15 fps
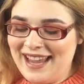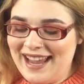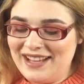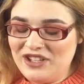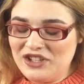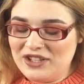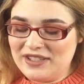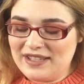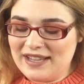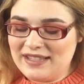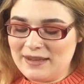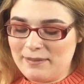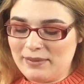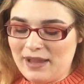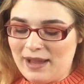
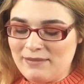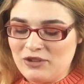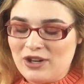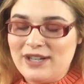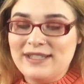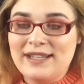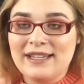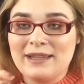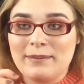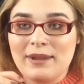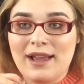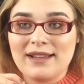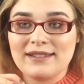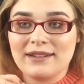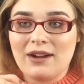I'm trying to take the
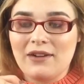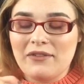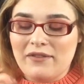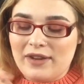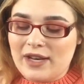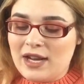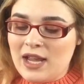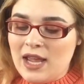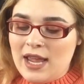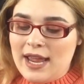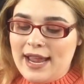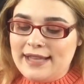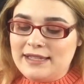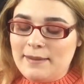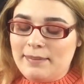plastic off of it.
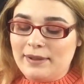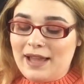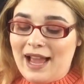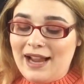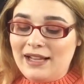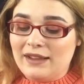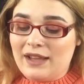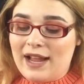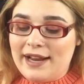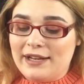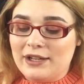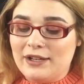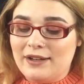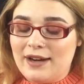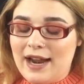It's a black
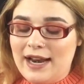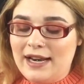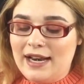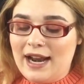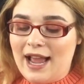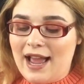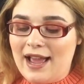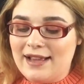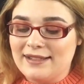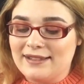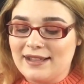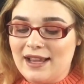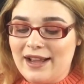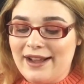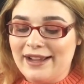liner, and it
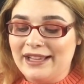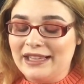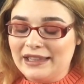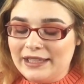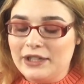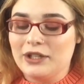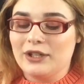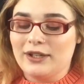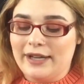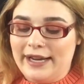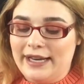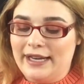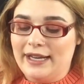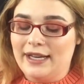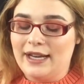has glitter
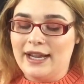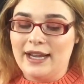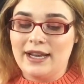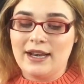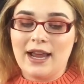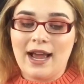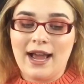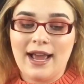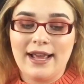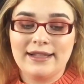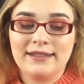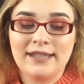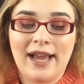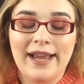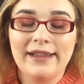in it. And I
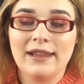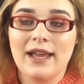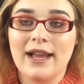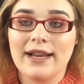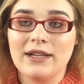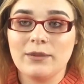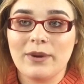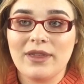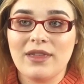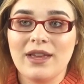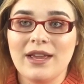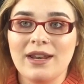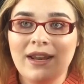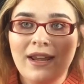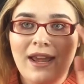tight lined with
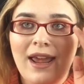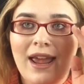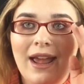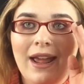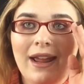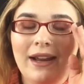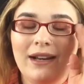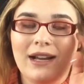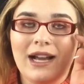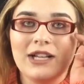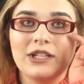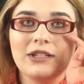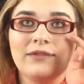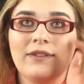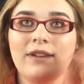it, and I
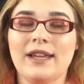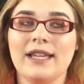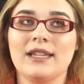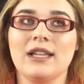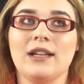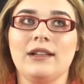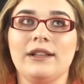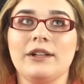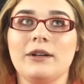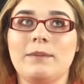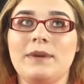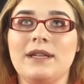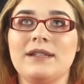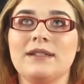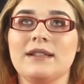just felt like the glitter
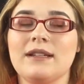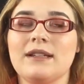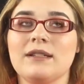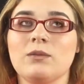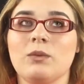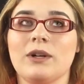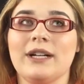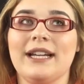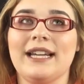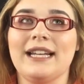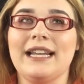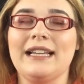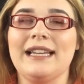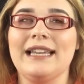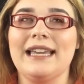pieces were
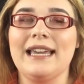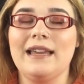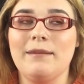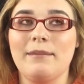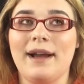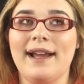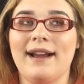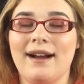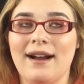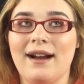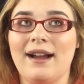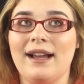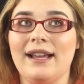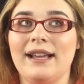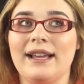getting like in my
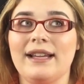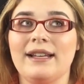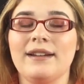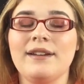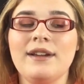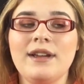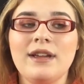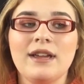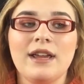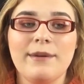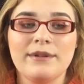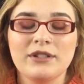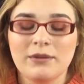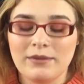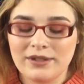eye, and it
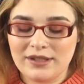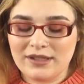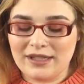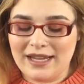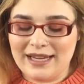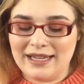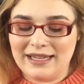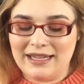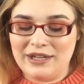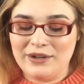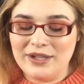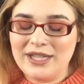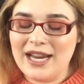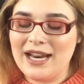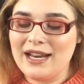was almost like
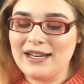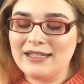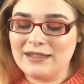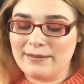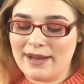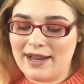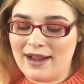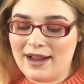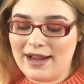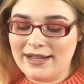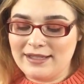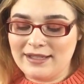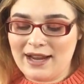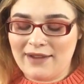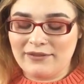irritating to my eye
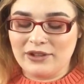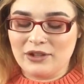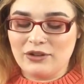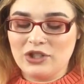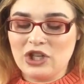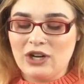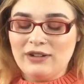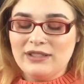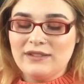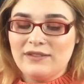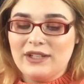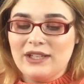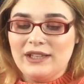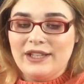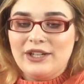to have little chunks
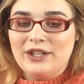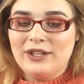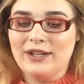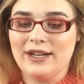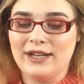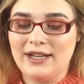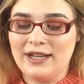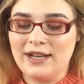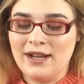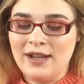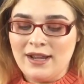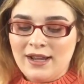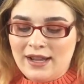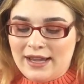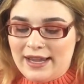of glitter in it.
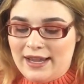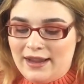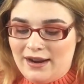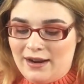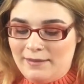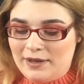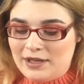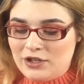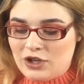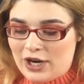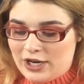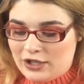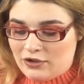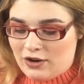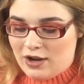And I'm gonna
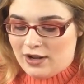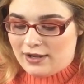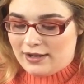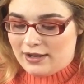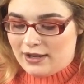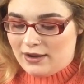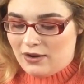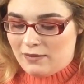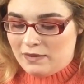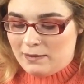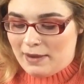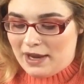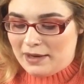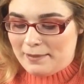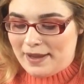try to draw on the
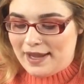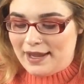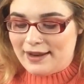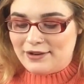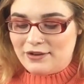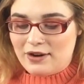back of my hand.